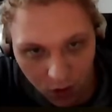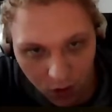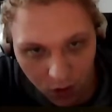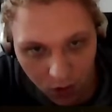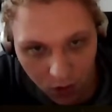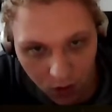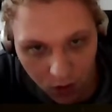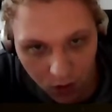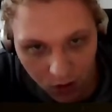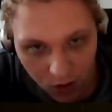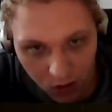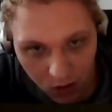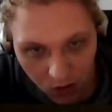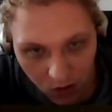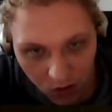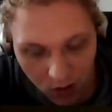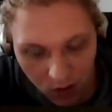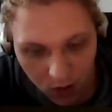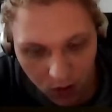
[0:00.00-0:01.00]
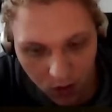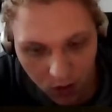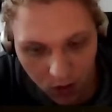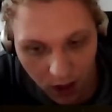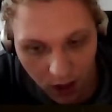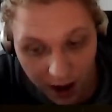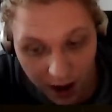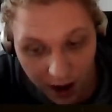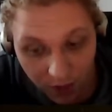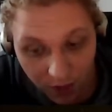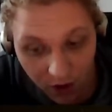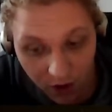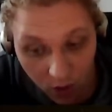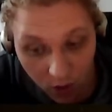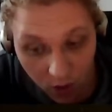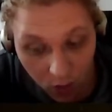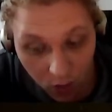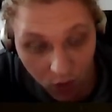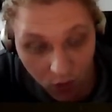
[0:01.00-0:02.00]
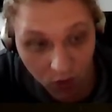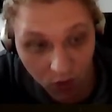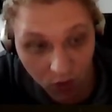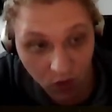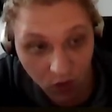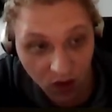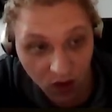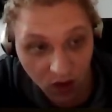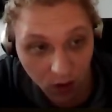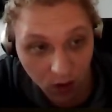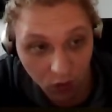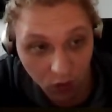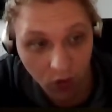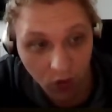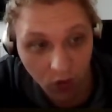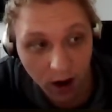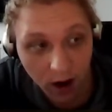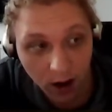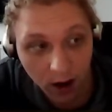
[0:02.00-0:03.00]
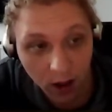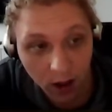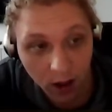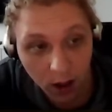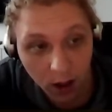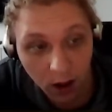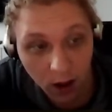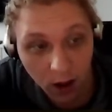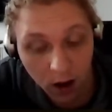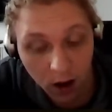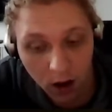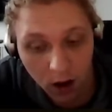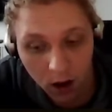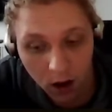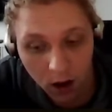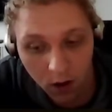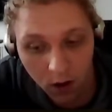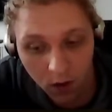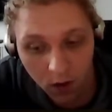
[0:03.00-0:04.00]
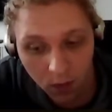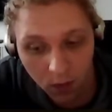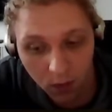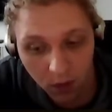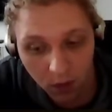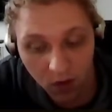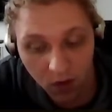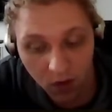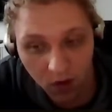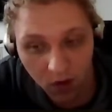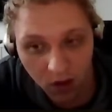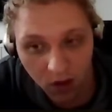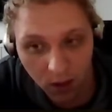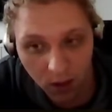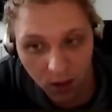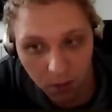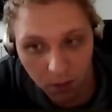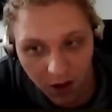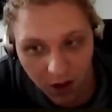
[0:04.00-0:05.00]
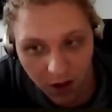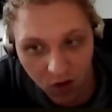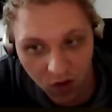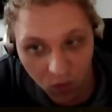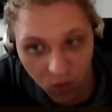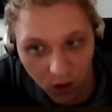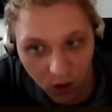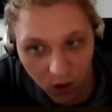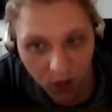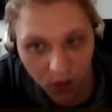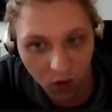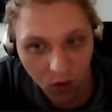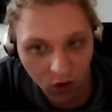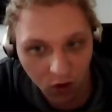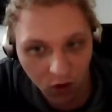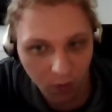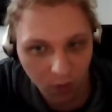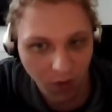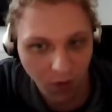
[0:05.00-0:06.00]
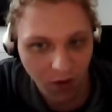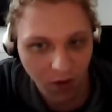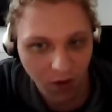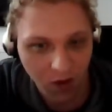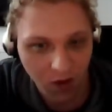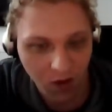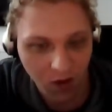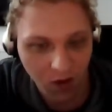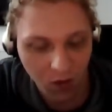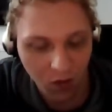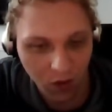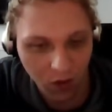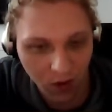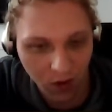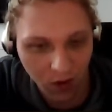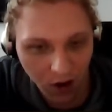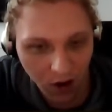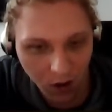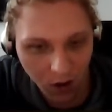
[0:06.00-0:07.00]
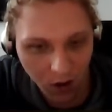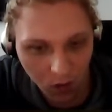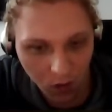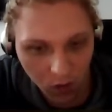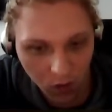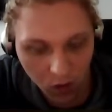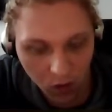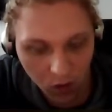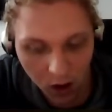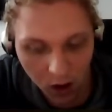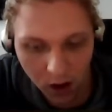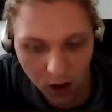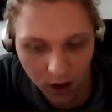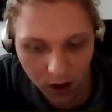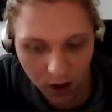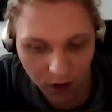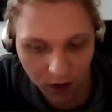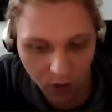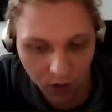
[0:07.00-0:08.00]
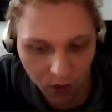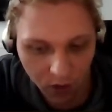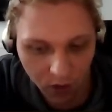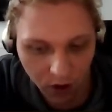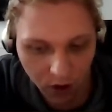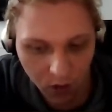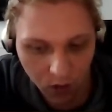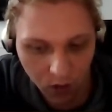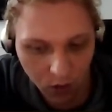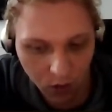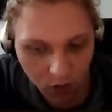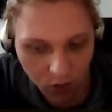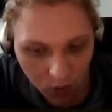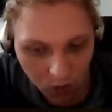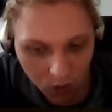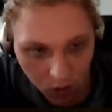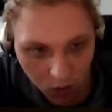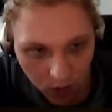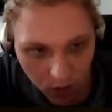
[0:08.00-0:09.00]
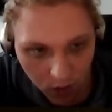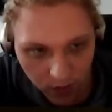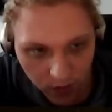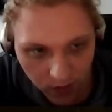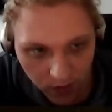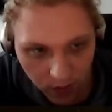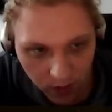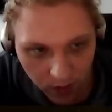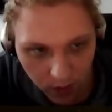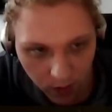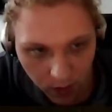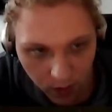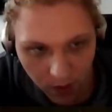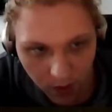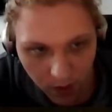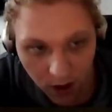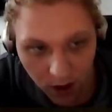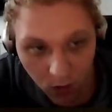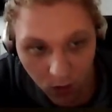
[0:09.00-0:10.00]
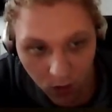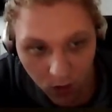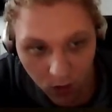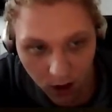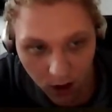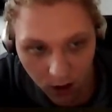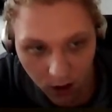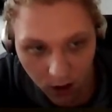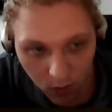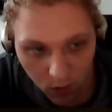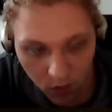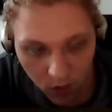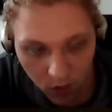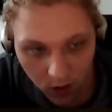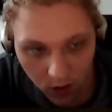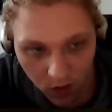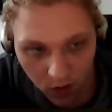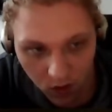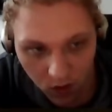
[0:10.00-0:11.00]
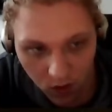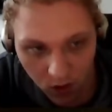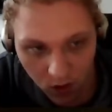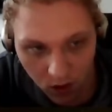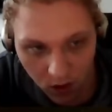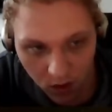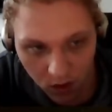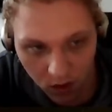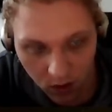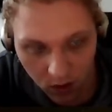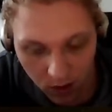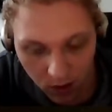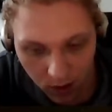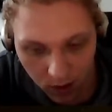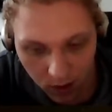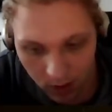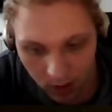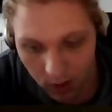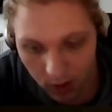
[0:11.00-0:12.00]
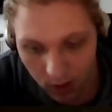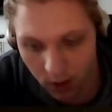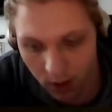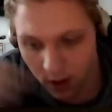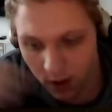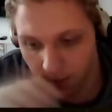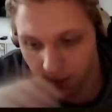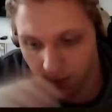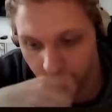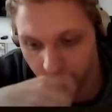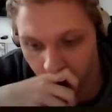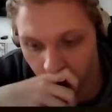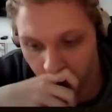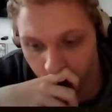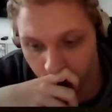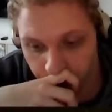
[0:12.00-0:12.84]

releases that have the original soundtrack, because it's the best way to experience these older titles. They have all the original content in them and you can use this to your heart's content. Now,